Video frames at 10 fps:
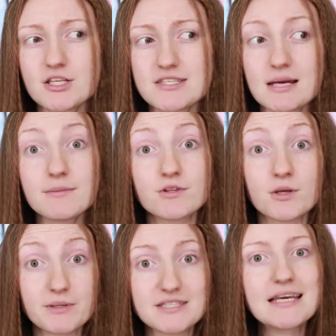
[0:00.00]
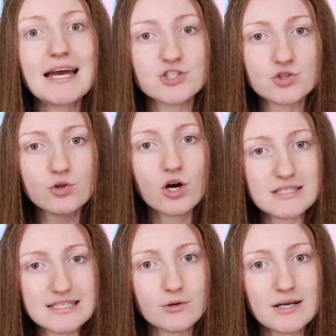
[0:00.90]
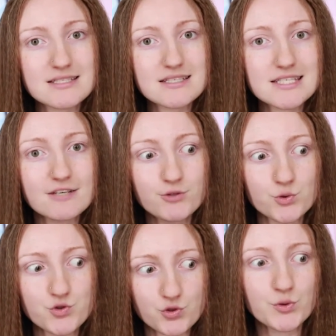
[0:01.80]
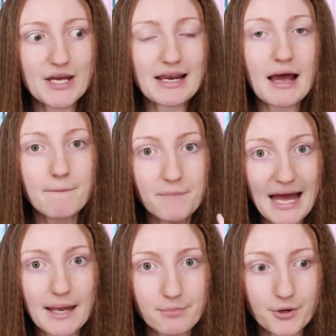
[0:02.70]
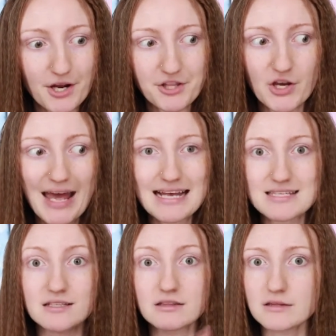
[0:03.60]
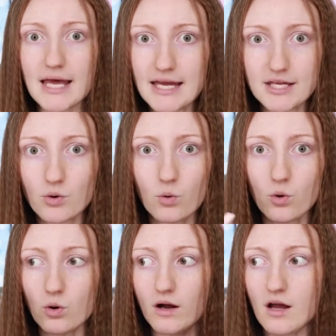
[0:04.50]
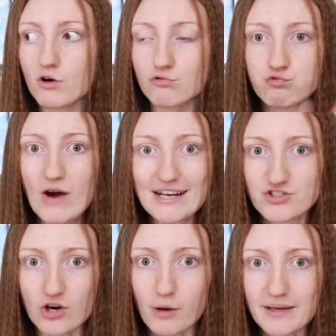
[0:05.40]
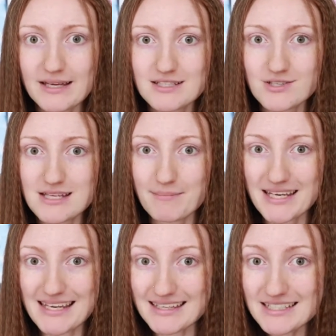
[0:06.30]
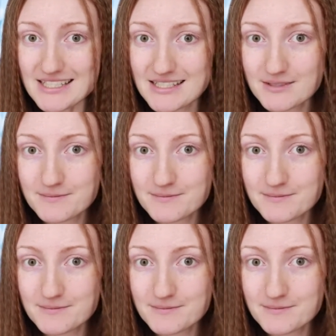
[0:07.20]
some of the potential consequences if you do get a bad product that has lead or rat droppings or something in it.